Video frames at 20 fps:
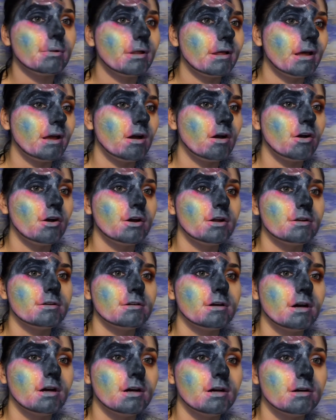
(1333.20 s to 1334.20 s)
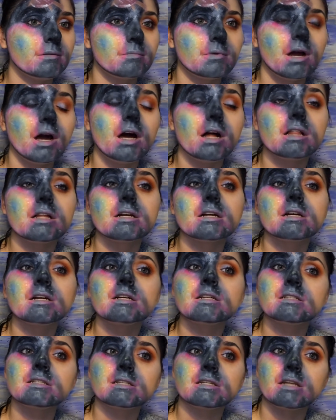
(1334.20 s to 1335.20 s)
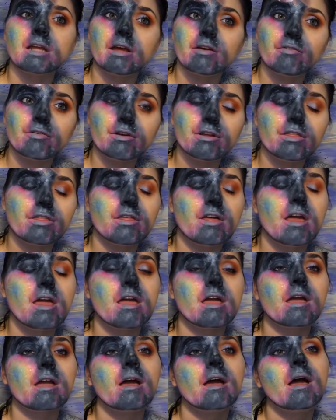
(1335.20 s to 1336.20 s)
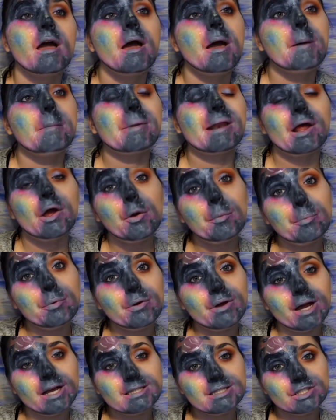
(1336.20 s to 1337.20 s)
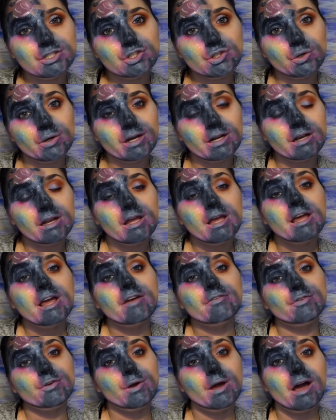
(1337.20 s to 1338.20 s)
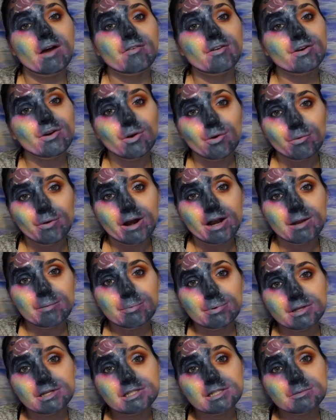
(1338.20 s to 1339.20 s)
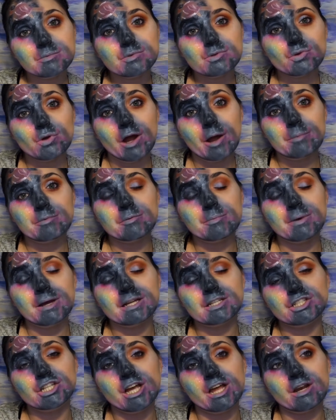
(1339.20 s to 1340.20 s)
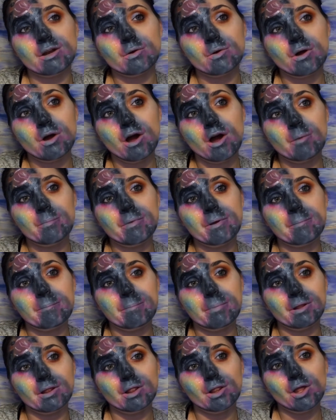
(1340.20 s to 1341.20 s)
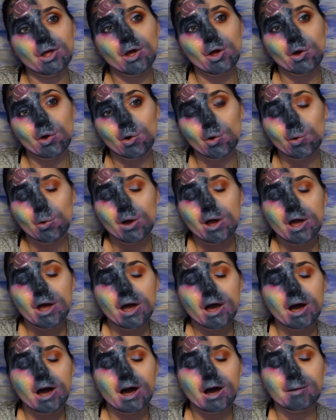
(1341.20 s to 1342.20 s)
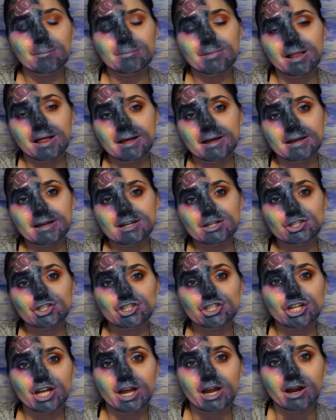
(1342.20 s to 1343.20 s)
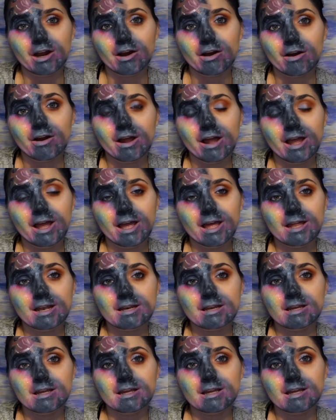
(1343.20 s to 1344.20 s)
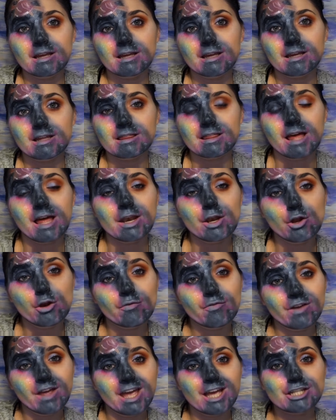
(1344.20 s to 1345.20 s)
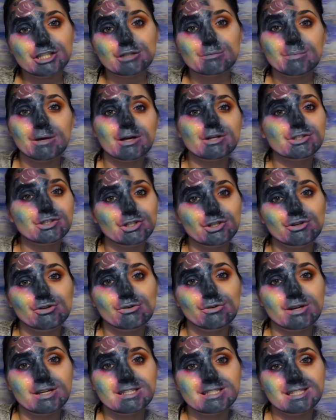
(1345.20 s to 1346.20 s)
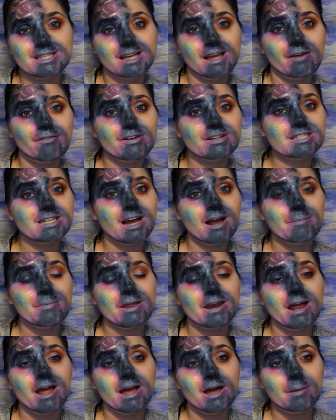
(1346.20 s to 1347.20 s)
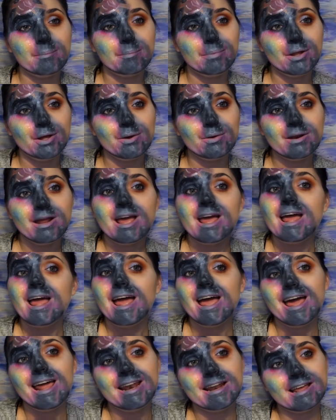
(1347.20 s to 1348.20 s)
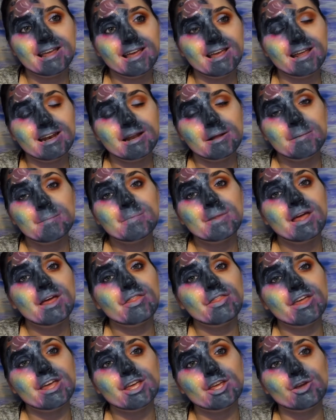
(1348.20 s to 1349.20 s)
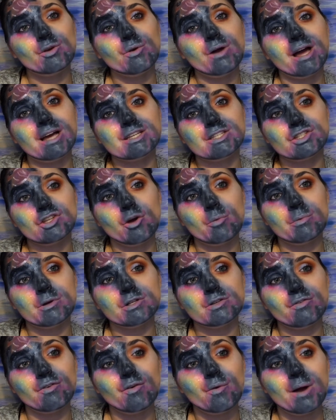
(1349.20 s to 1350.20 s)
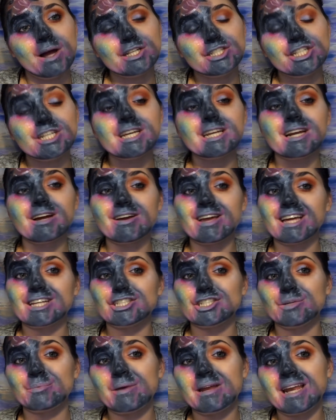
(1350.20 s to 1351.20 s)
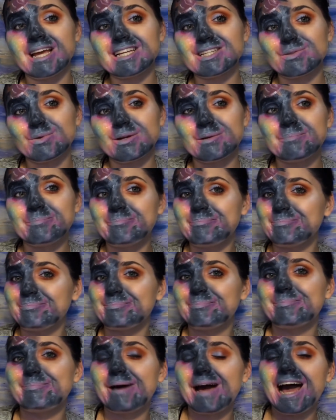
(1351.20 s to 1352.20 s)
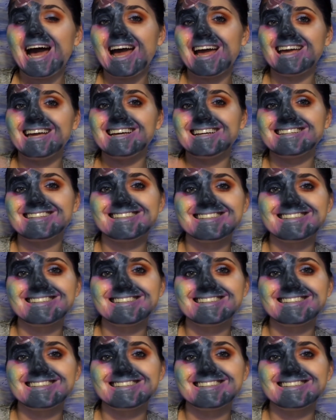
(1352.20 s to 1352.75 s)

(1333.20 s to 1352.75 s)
play on colors and everything. But I hope you guys enjoyed. If you haven't already, please subscribe to my channel, comment below, like, share, and hit that notification bell so you can see every time that I upload. And again, thank you guys so much for watching, and I'll catch you in my next one. Bye!